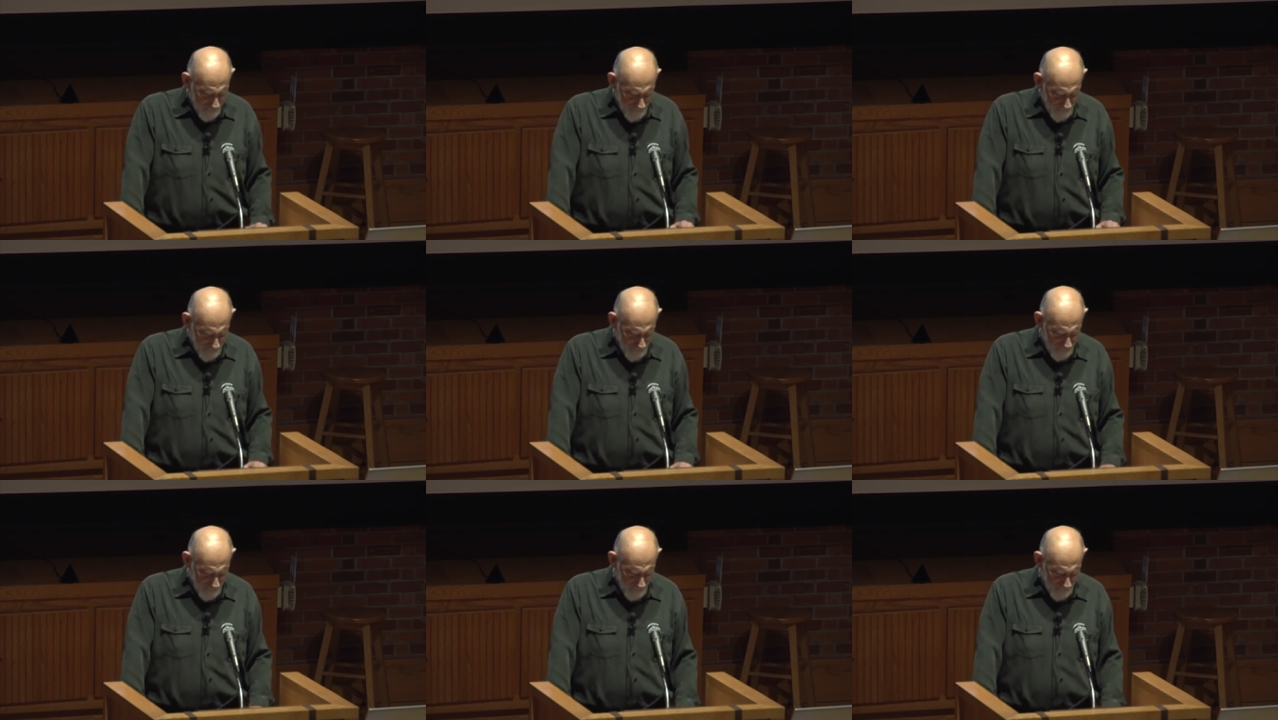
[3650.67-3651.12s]

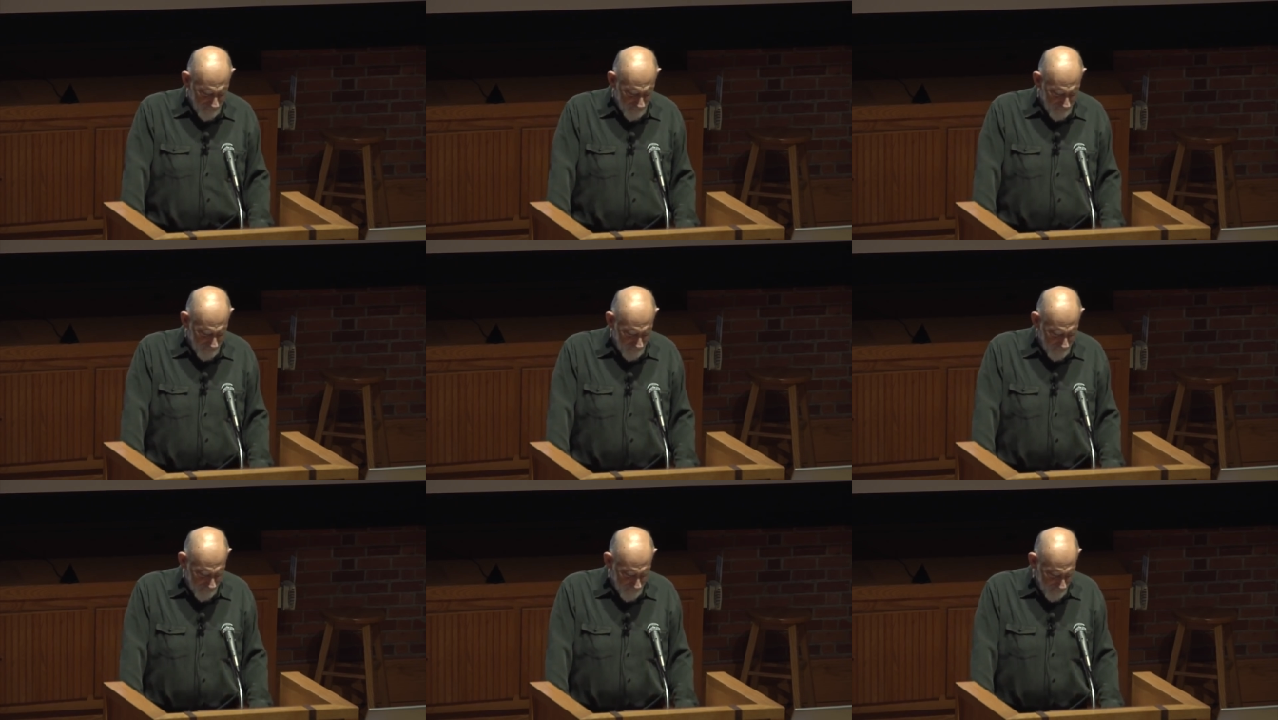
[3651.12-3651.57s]
dragging
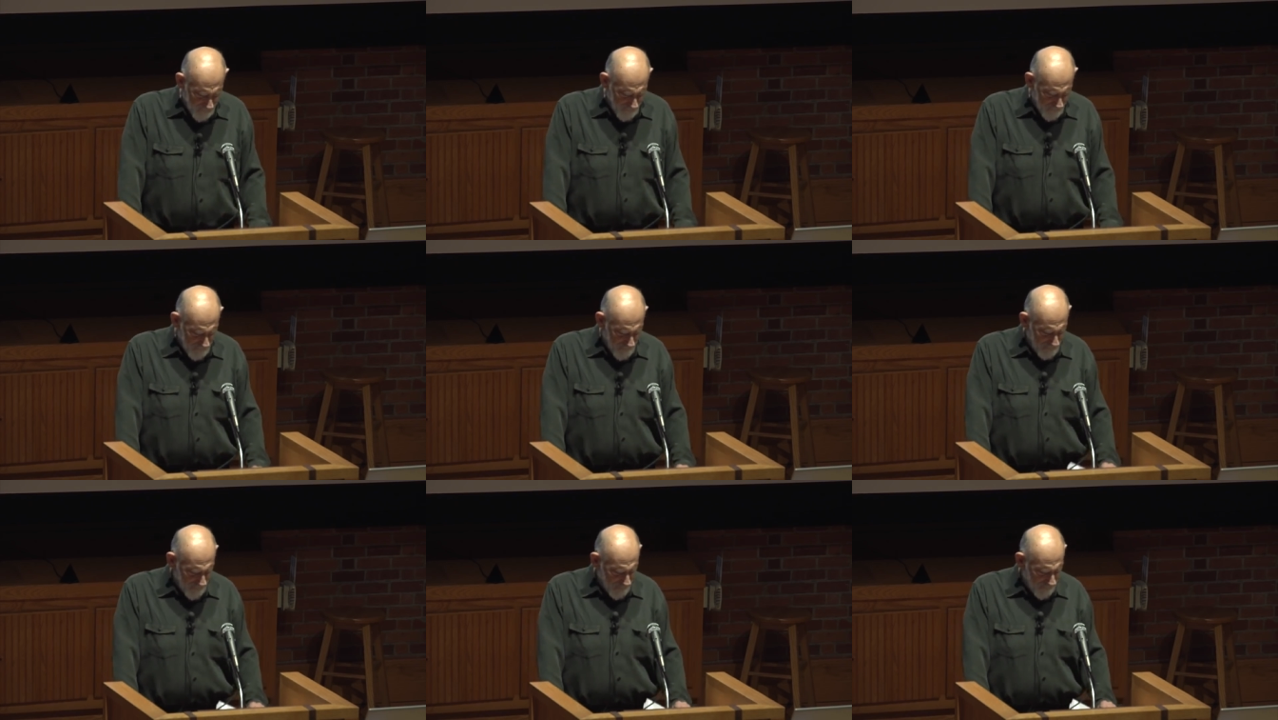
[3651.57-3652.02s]
time along
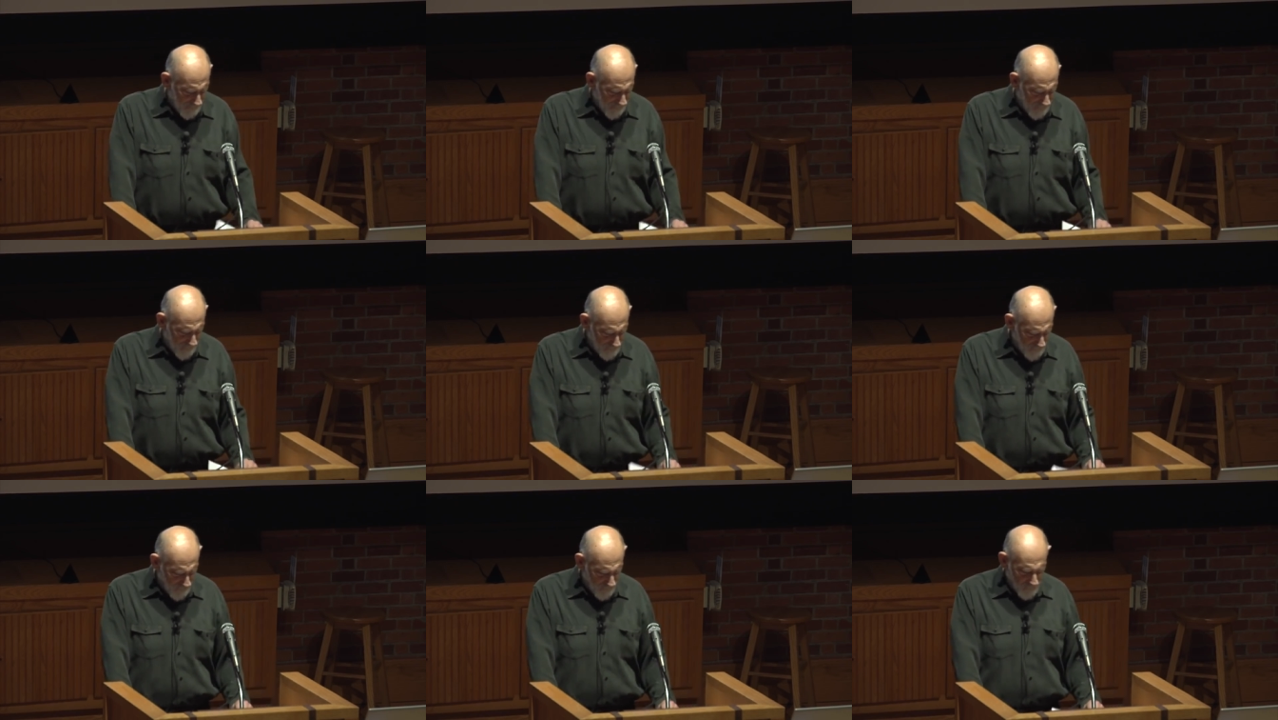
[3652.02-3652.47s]
with us. I
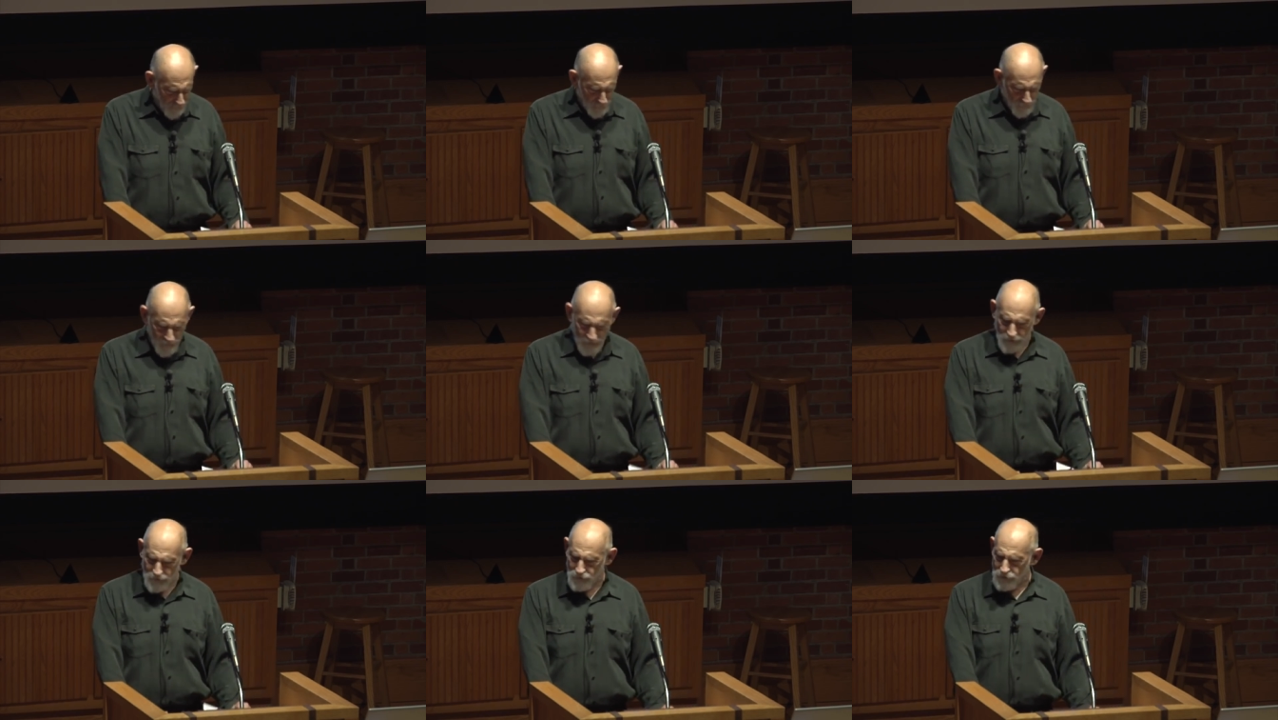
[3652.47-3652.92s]
guess I
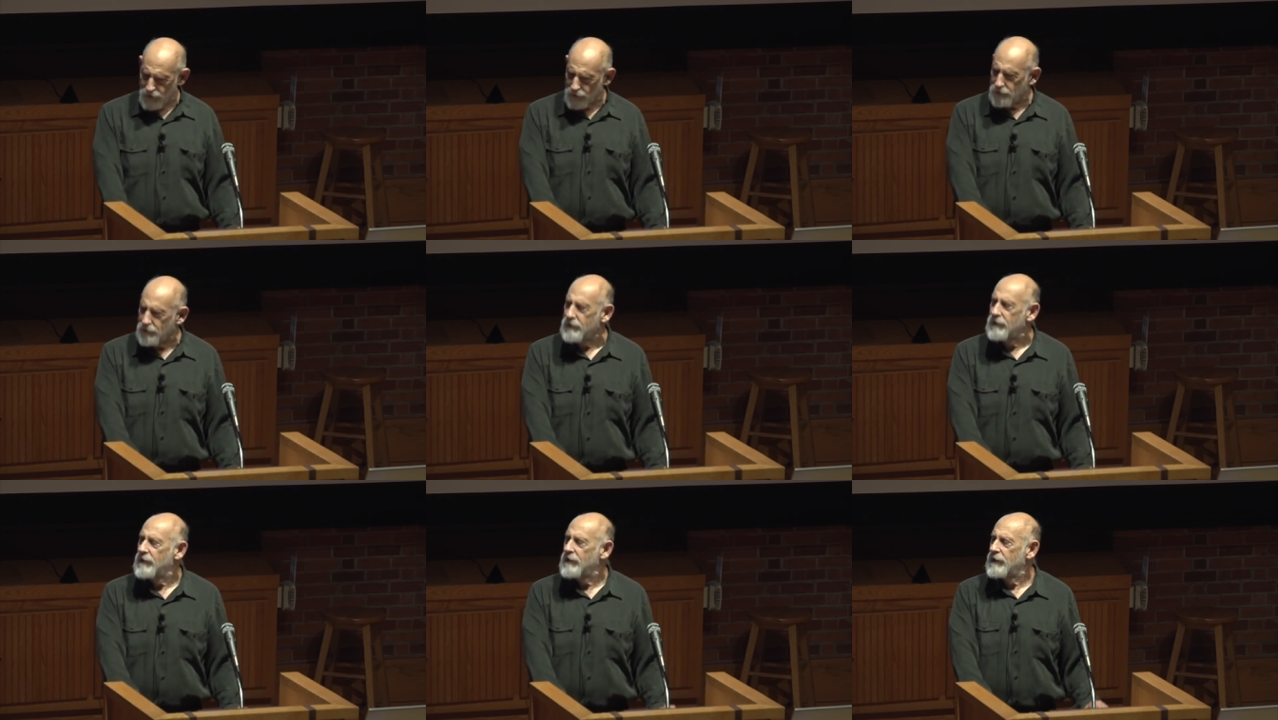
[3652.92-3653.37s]
don't think so.